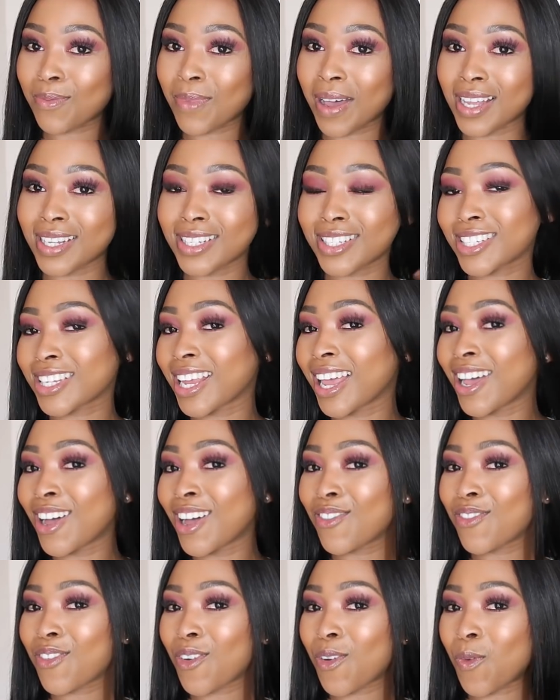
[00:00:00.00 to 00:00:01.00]
much
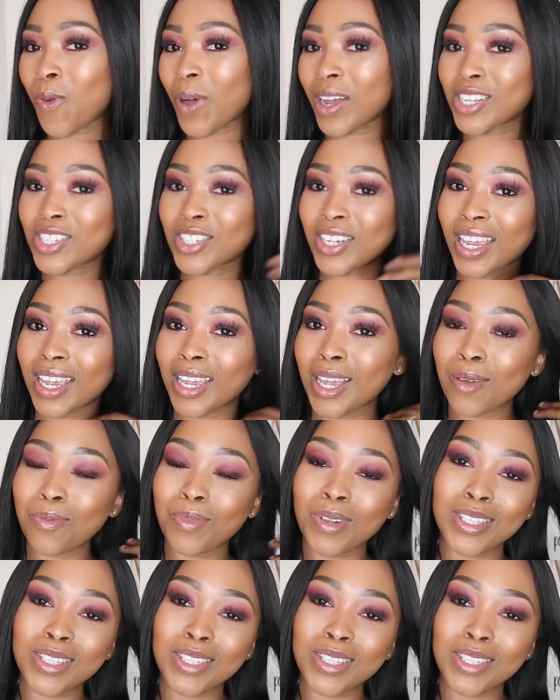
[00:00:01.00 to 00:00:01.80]
for watching.